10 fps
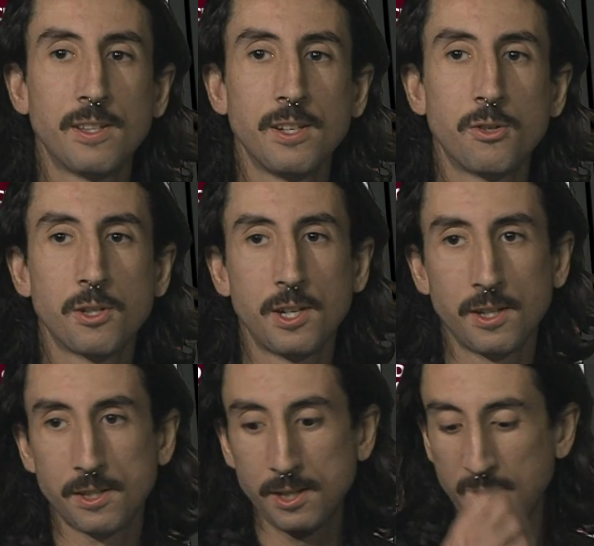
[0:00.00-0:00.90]
interesting
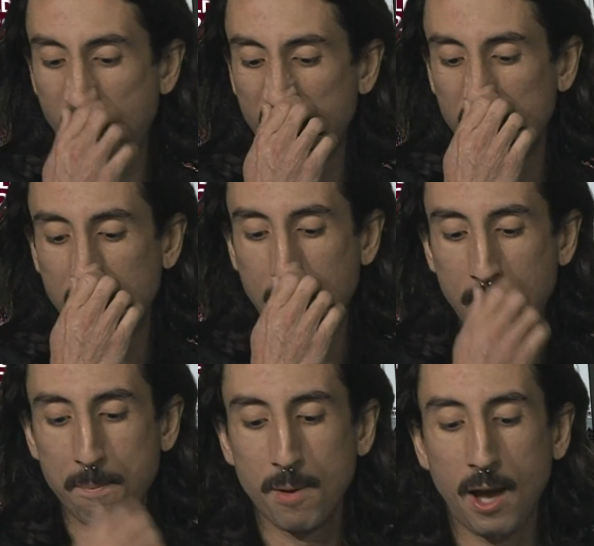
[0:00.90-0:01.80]
to see that.
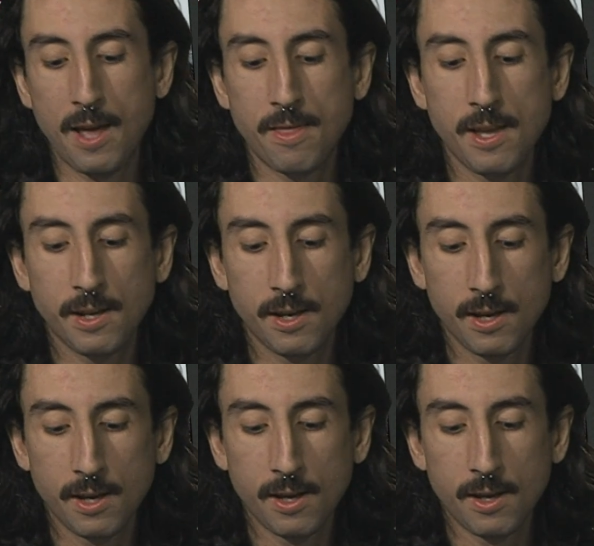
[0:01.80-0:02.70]
I think.
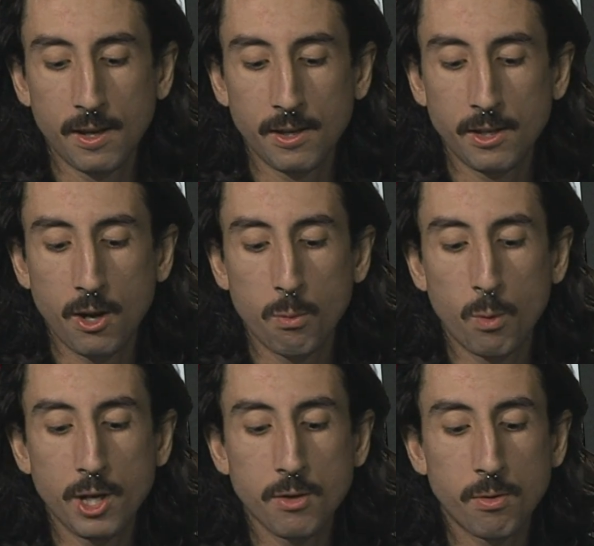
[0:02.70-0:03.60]

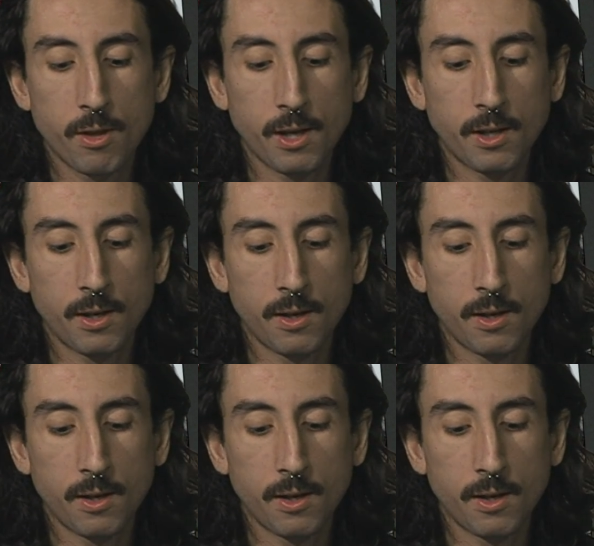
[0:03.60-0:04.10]
What do you think